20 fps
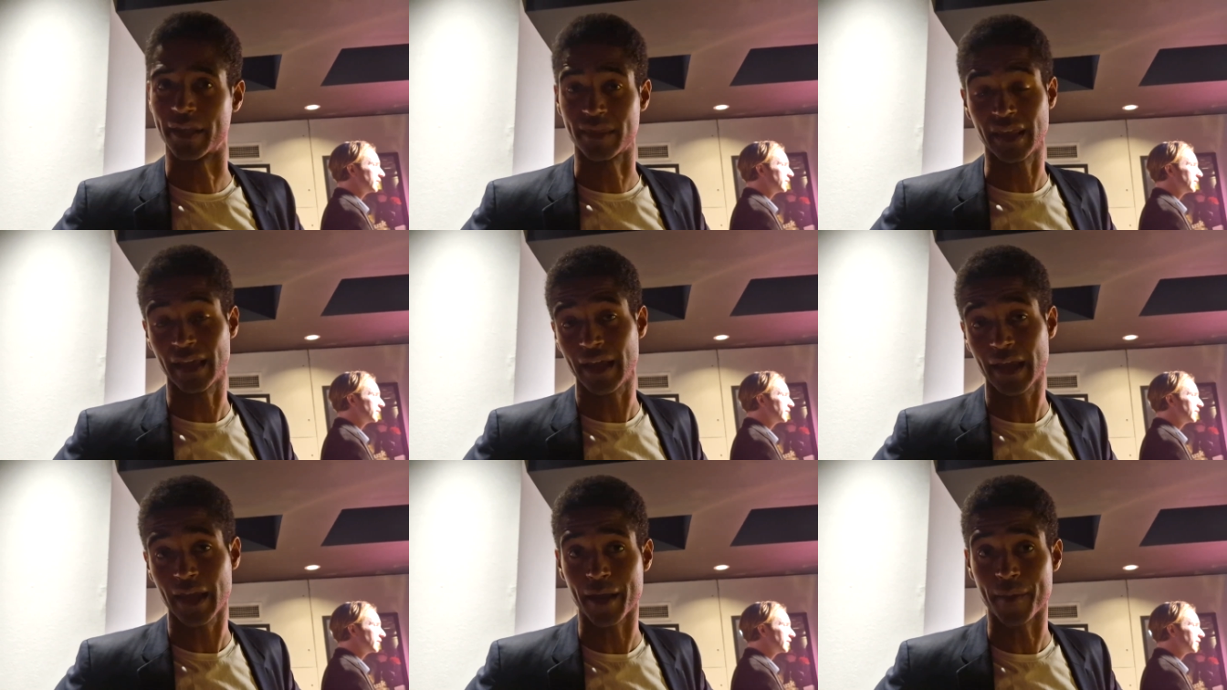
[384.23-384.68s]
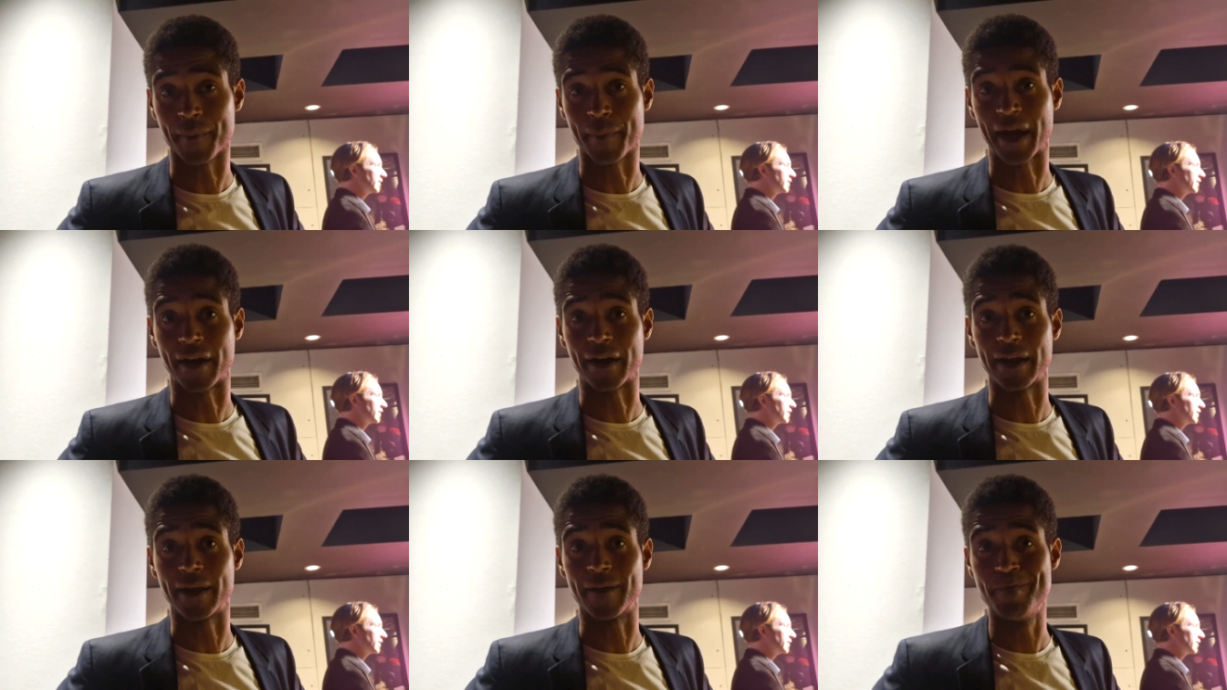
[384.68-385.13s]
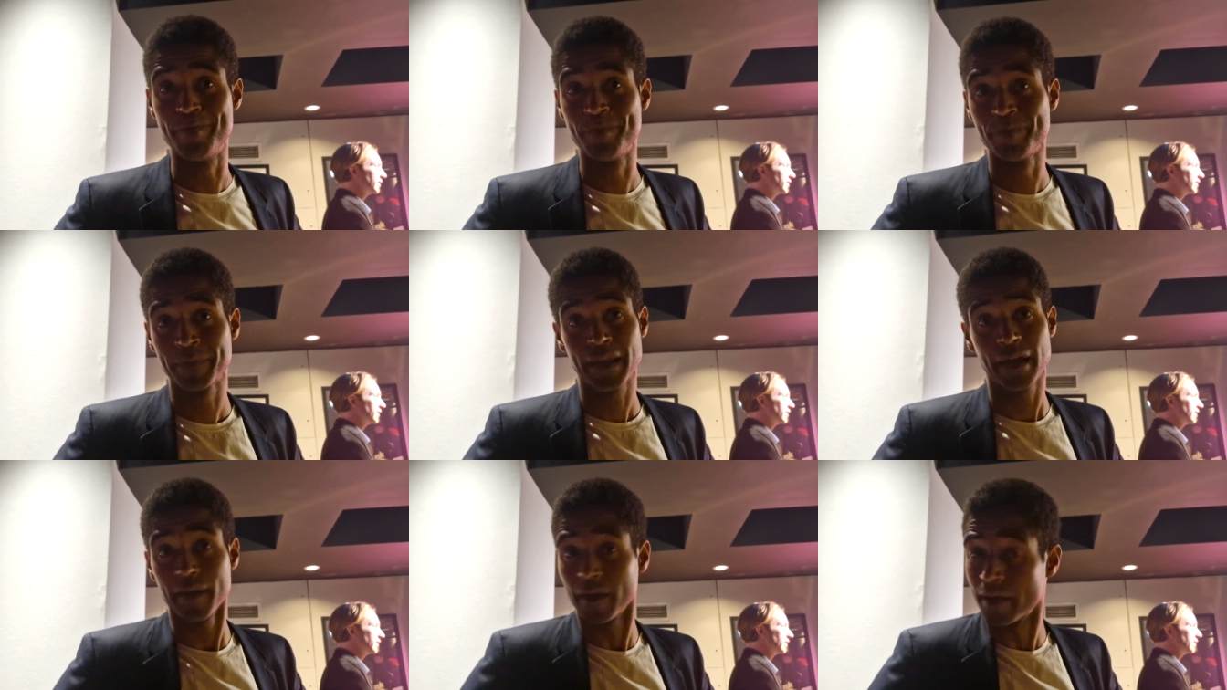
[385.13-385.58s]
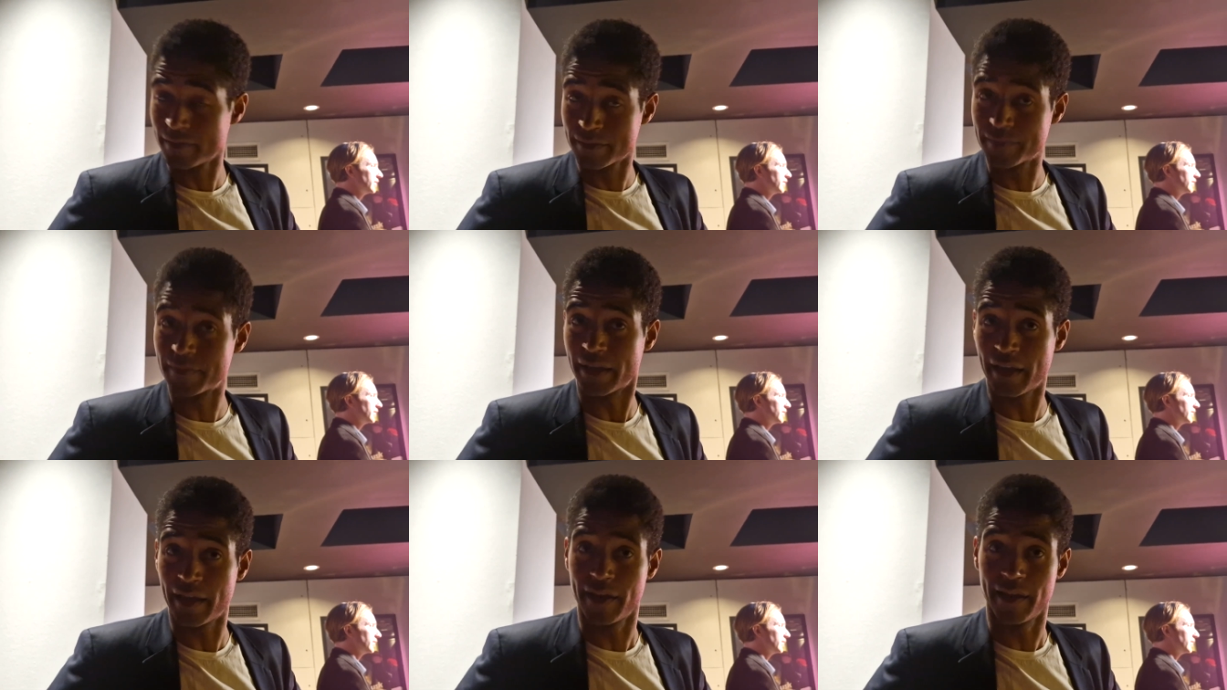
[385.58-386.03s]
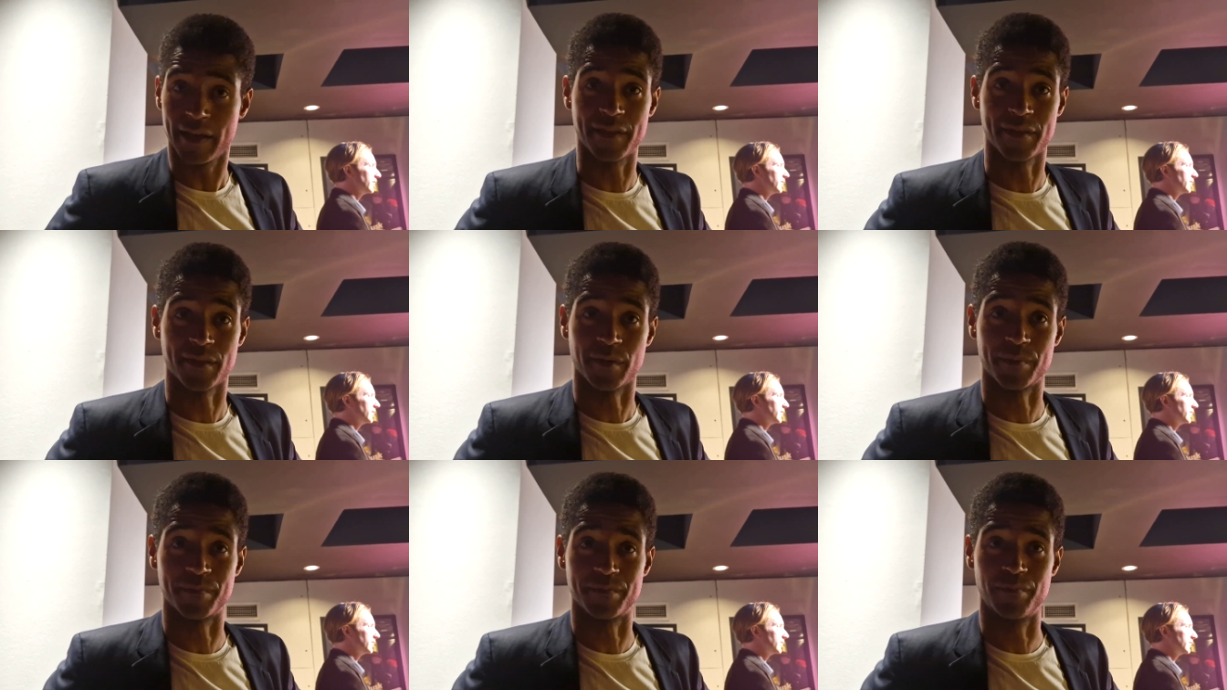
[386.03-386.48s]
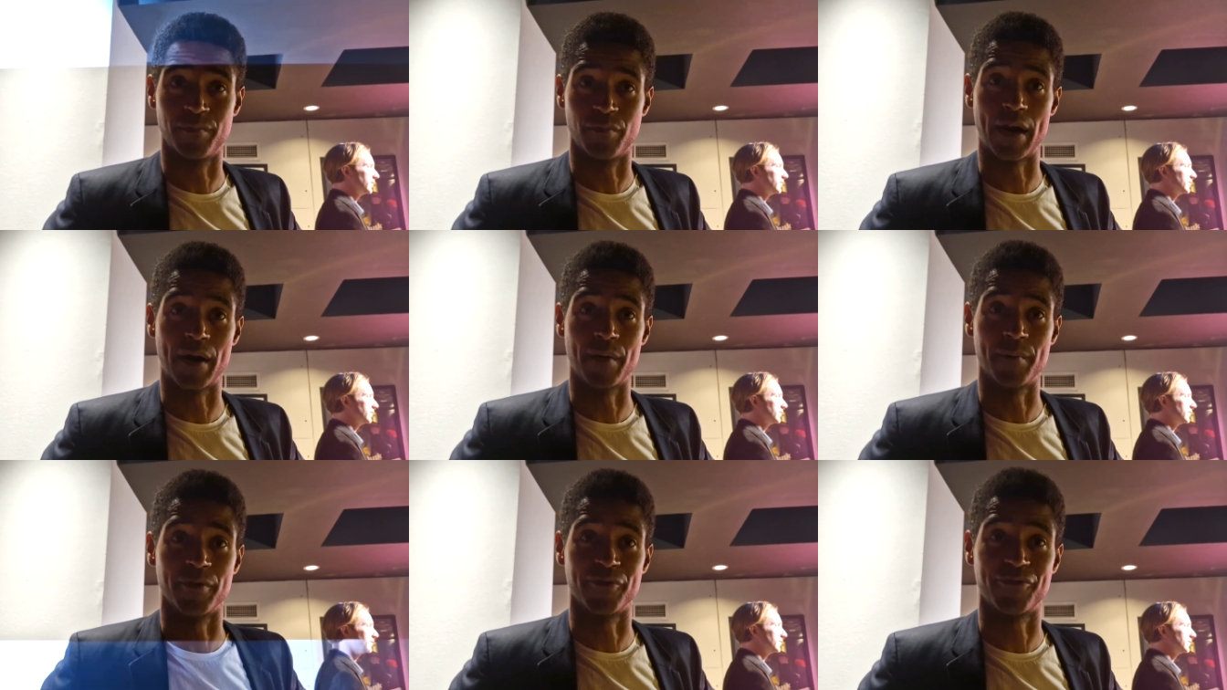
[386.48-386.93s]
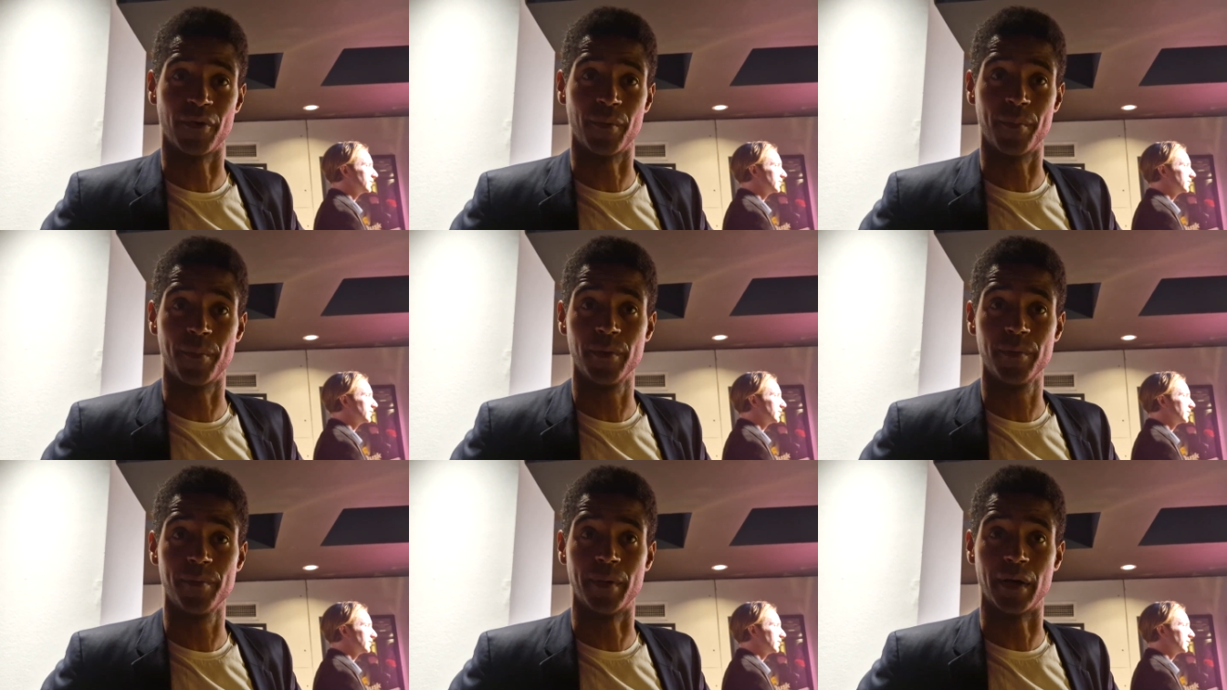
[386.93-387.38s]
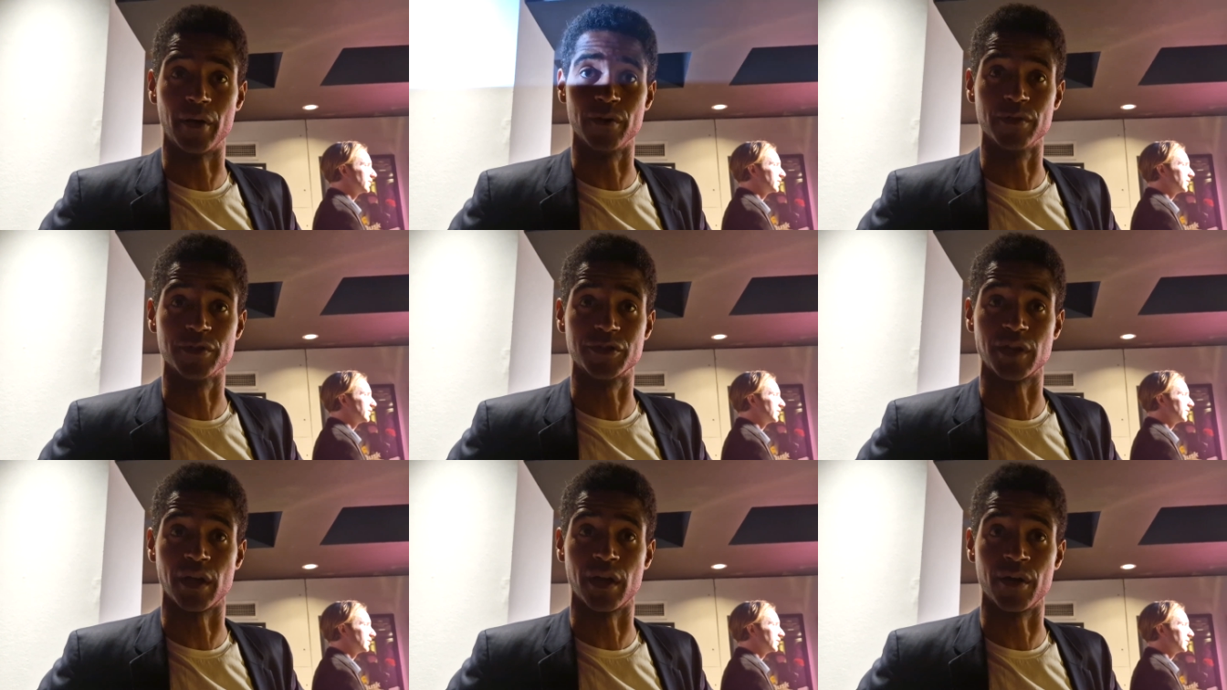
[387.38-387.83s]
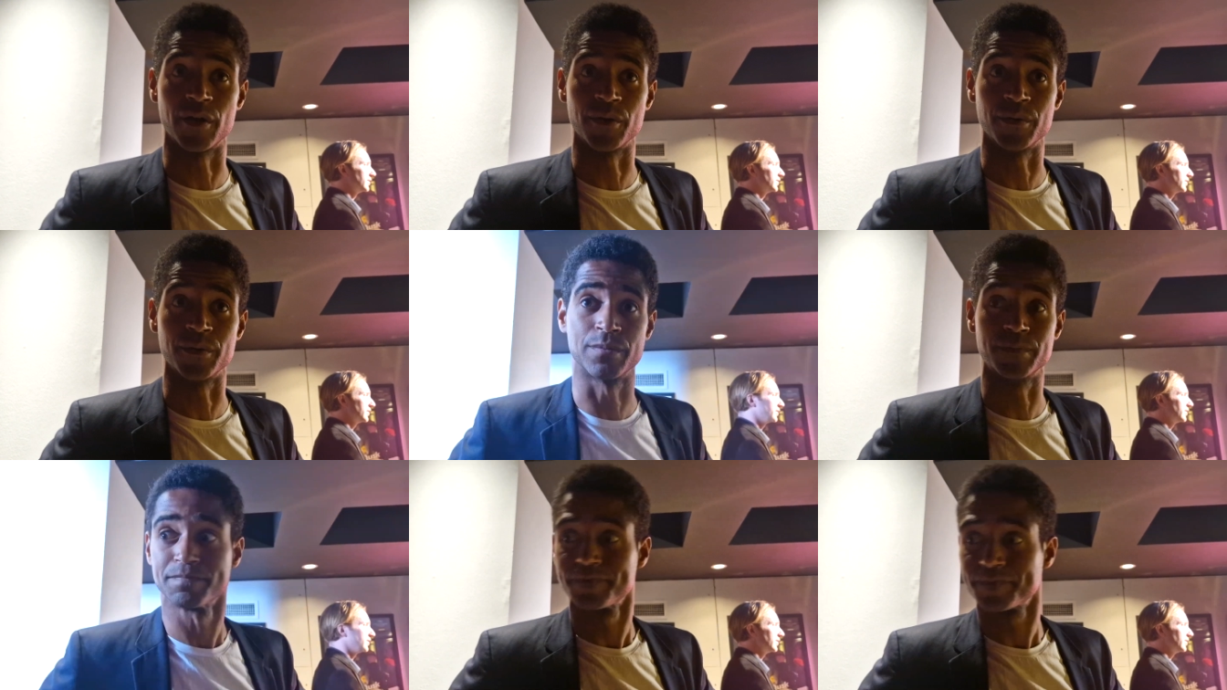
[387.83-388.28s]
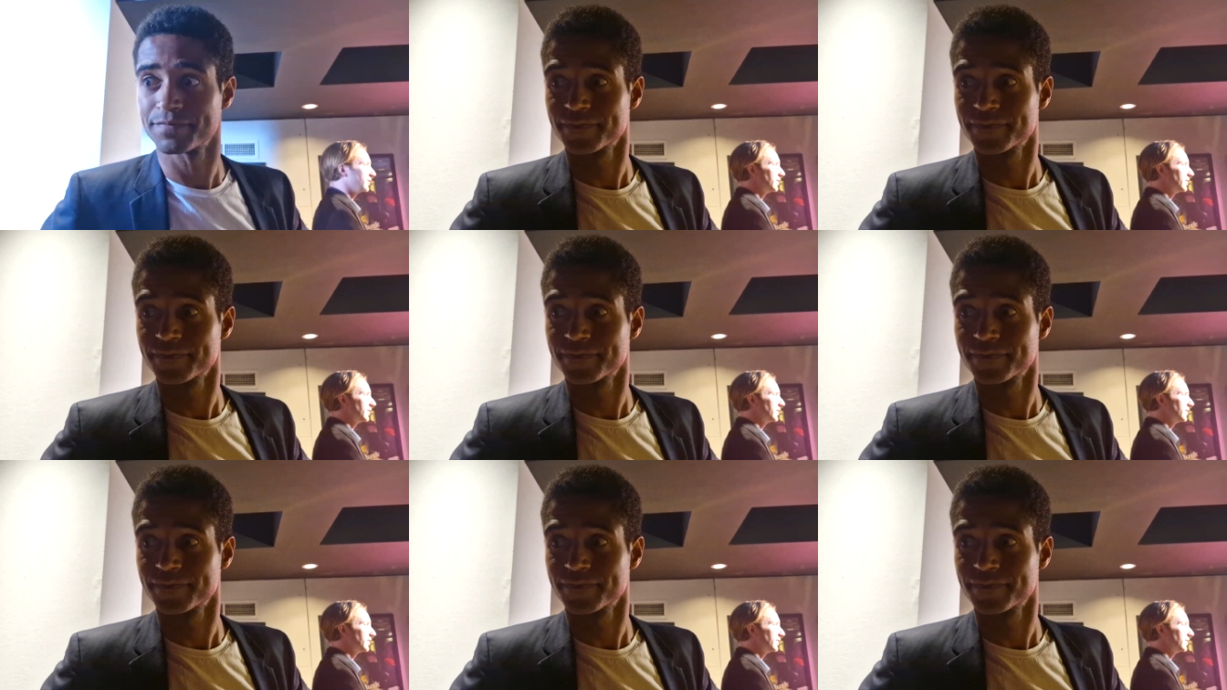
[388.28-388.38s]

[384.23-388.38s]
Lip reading: and thinking about it in the realm of football, but also,